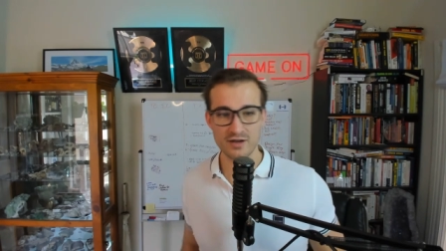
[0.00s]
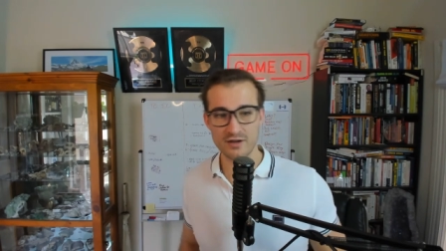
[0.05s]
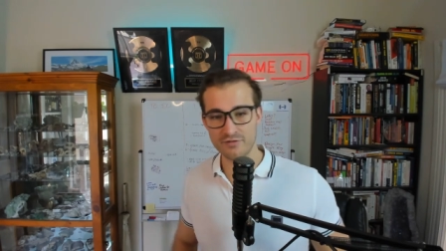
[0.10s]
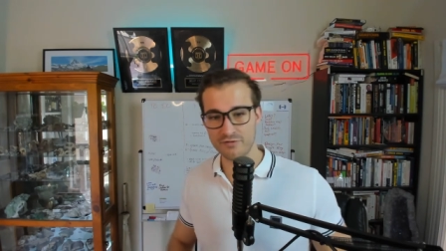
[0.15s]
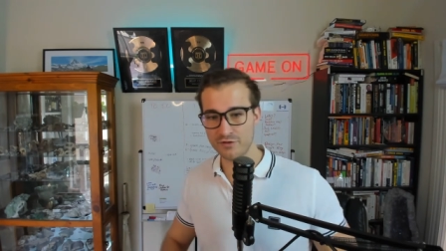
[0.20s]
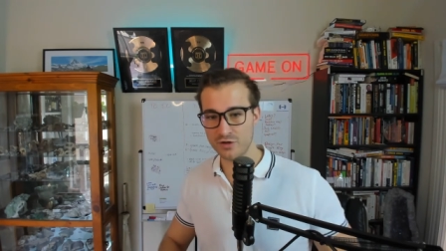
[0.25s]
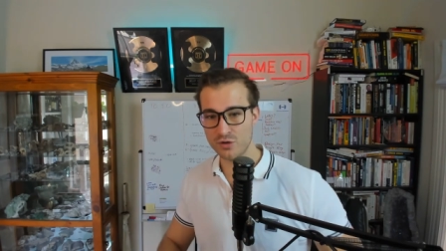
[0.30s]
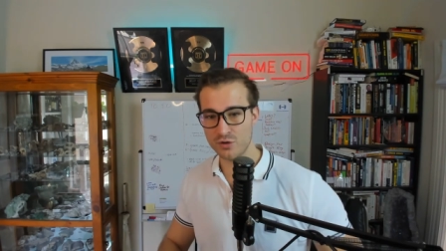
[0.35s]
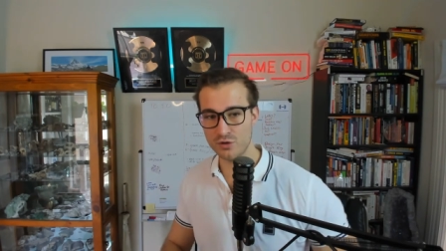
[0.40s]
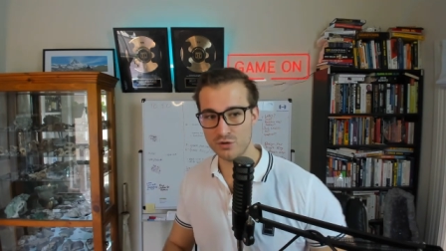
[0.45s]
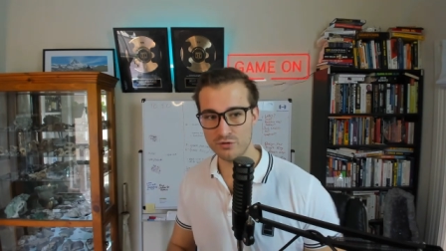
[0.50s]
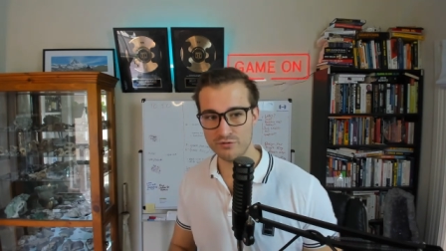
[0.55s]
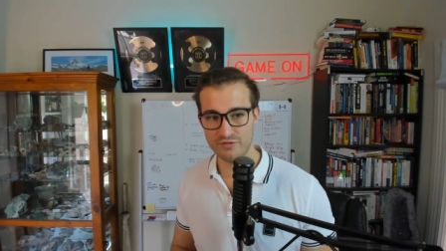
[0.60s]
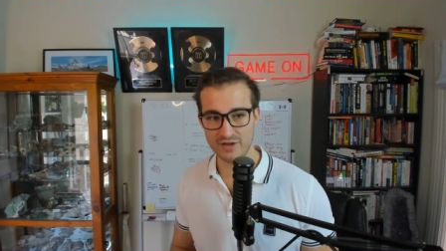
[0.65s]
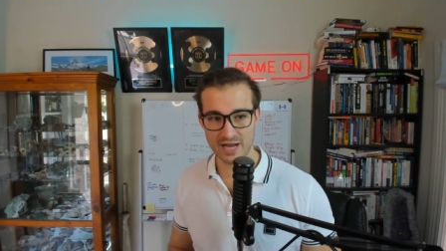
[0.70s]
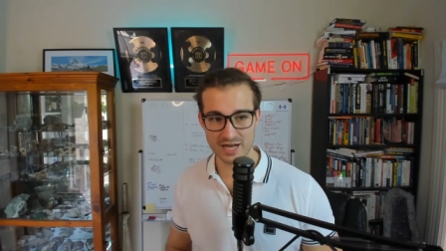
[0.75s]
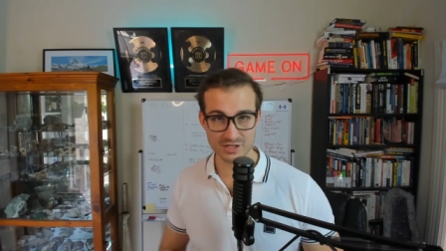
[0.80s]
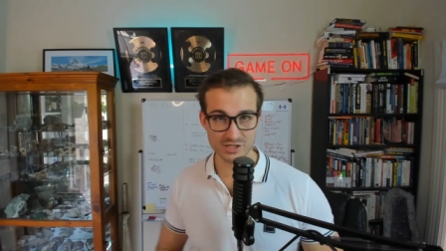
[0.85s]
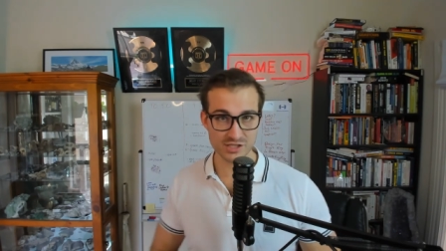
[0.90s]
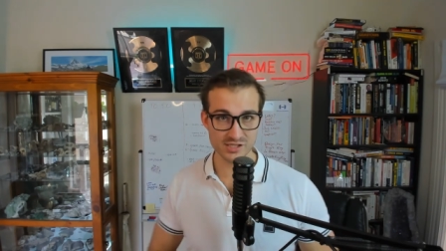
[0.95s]
a few
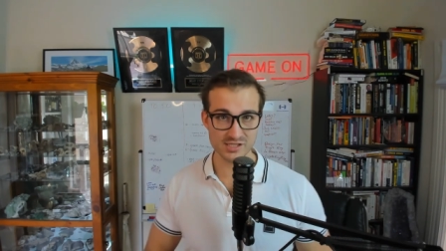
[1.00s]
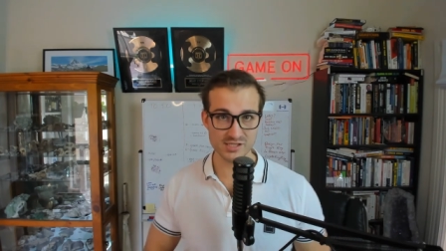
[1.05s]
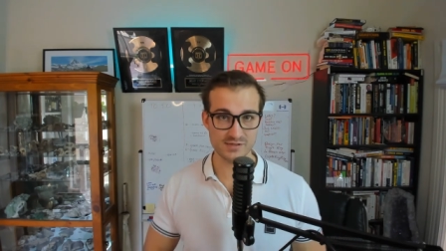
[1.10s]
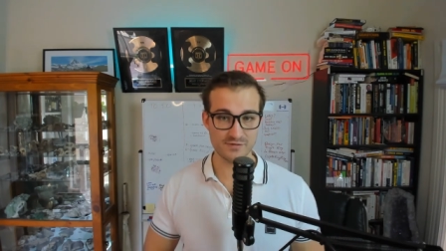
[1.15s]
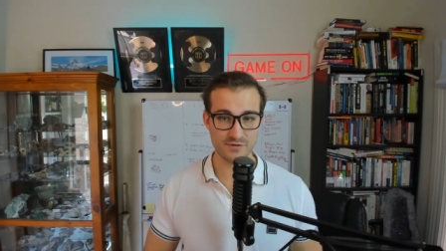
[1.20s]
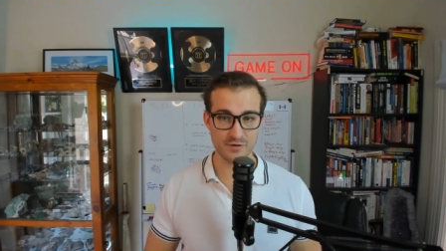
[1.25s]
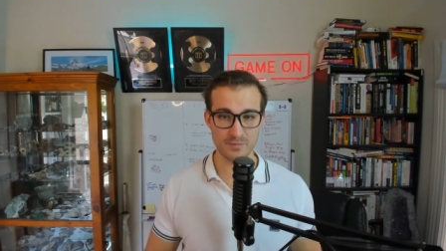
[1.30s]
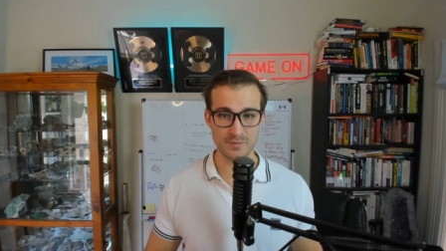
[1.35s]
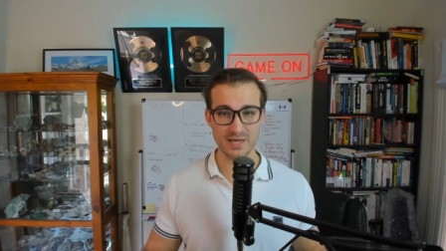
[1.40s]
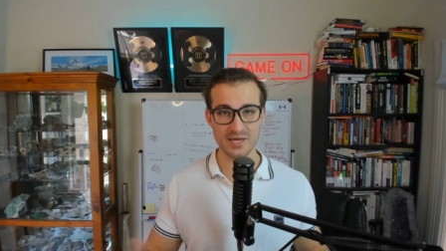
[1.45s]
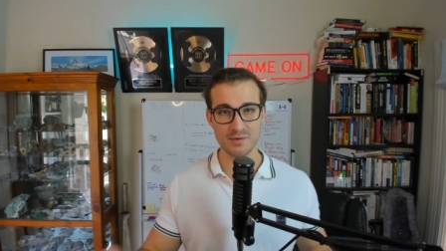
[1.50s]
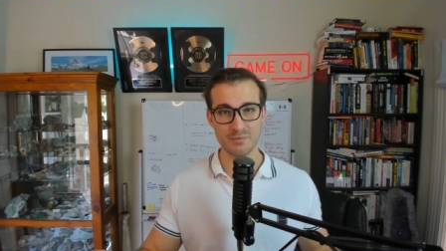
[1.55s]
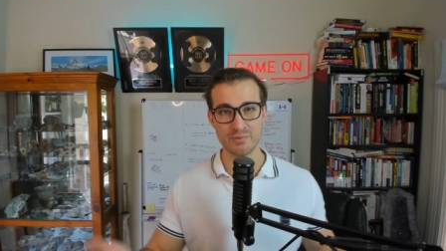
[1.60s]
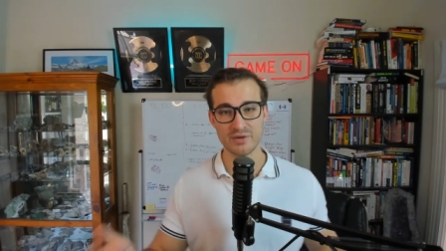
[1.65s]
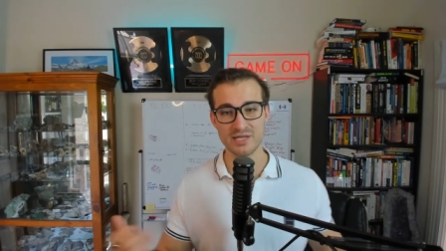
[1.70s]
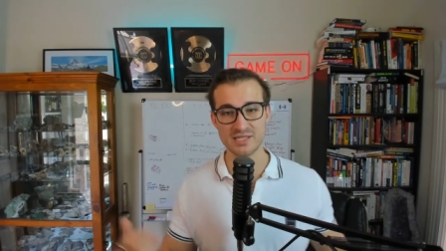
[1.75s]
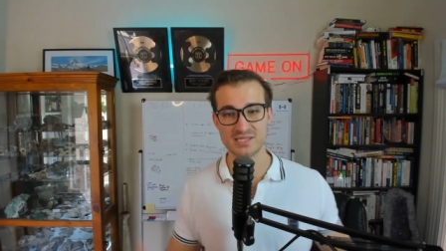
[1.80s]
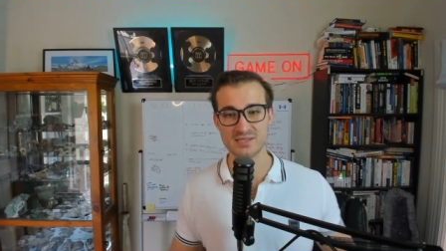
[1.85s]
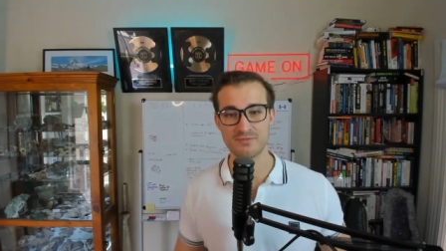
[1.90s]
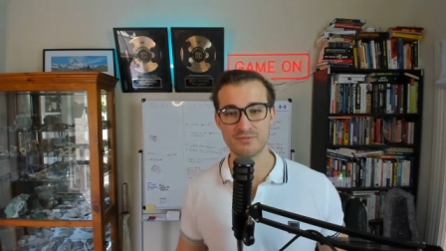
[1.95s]
vouchers for me to
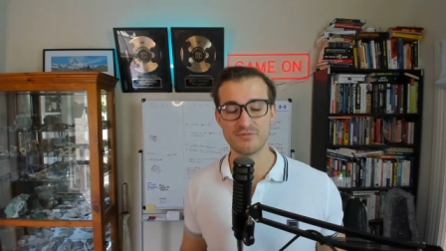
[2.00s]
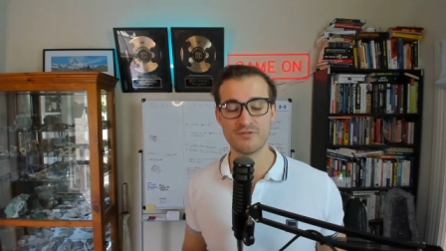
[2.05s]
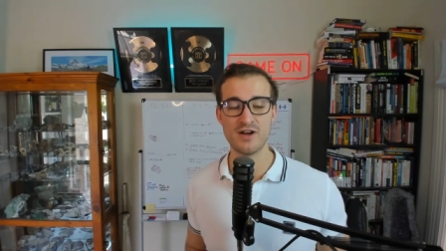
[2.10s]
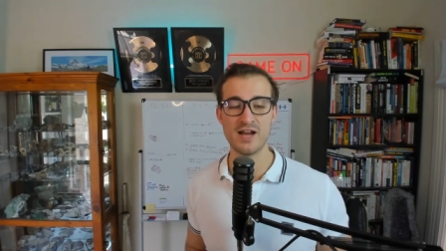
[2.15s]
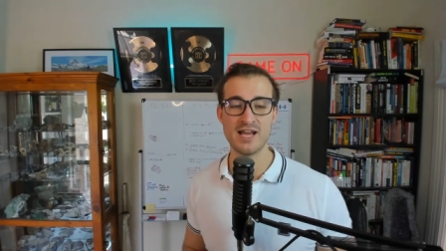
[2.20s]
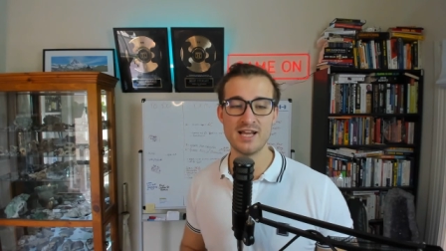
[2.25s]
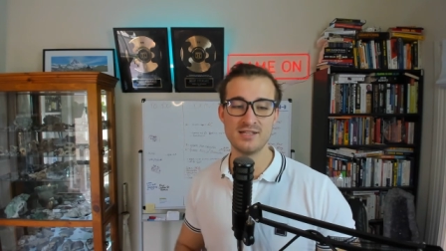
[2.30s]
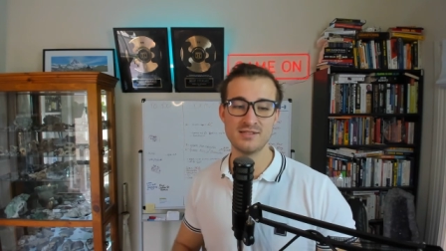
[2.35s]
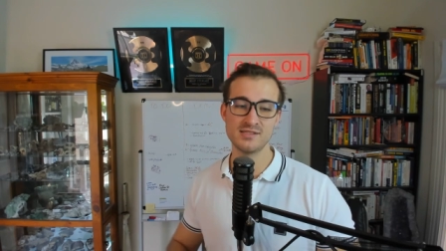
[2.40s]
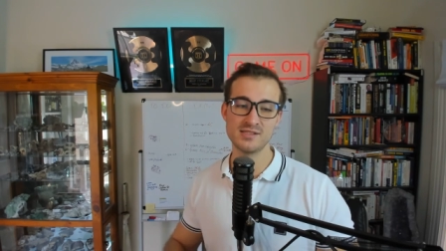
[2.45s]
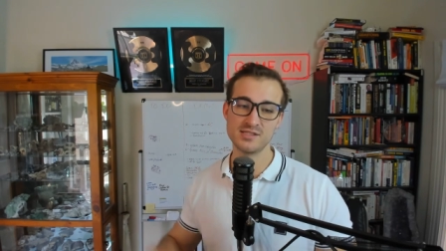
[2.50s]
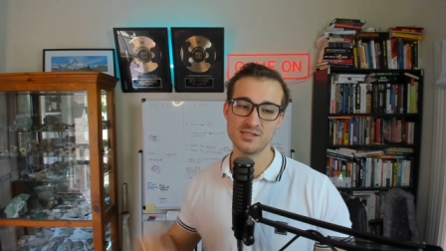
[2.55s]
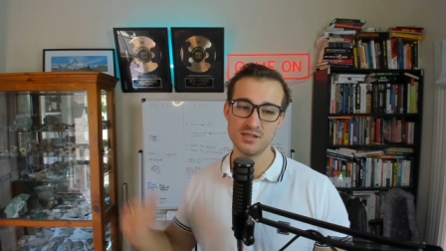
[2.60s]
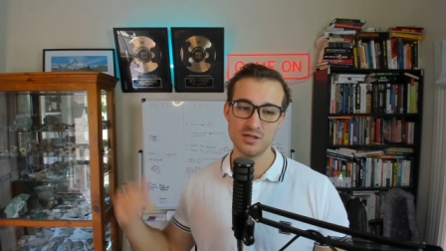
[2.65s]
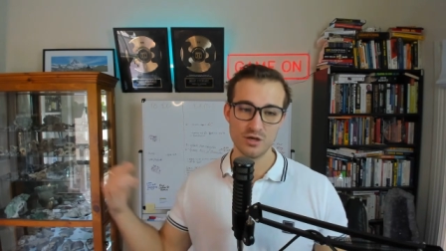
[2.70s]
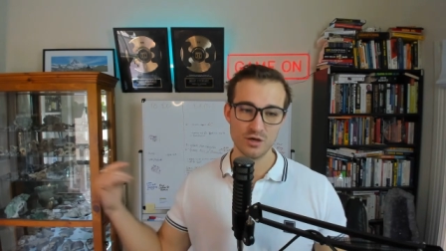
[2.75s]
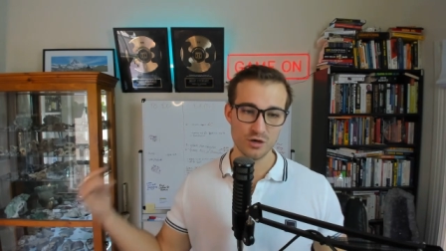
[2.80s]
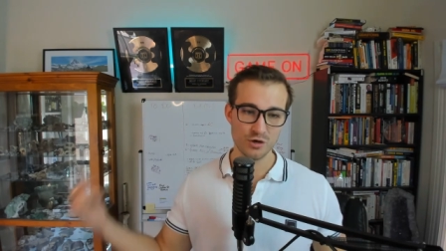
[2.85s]
bring some friends.